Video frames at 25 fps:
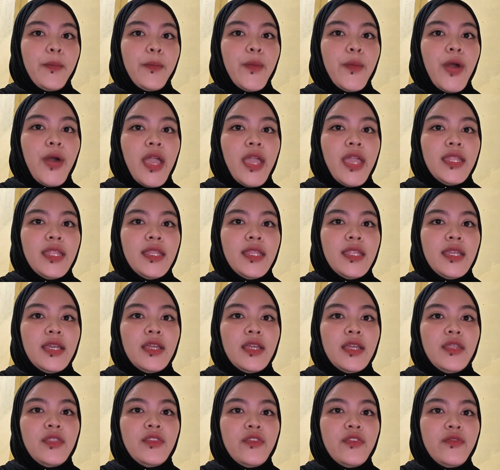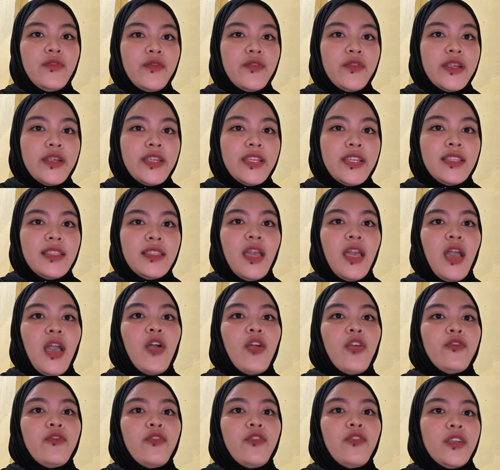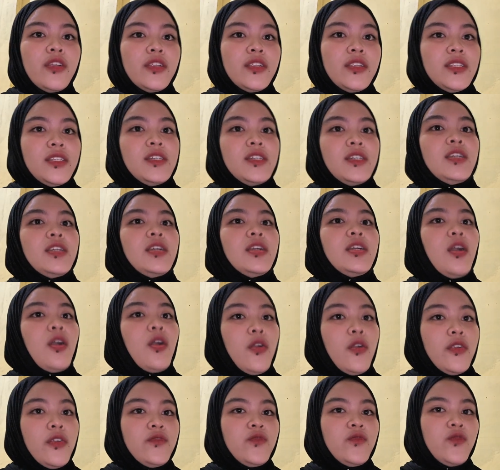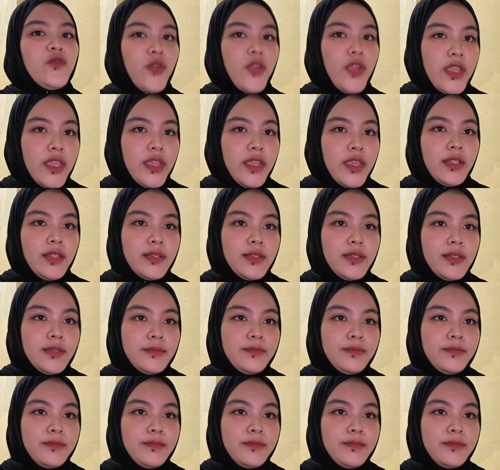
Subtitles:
by the defendant for the court trial.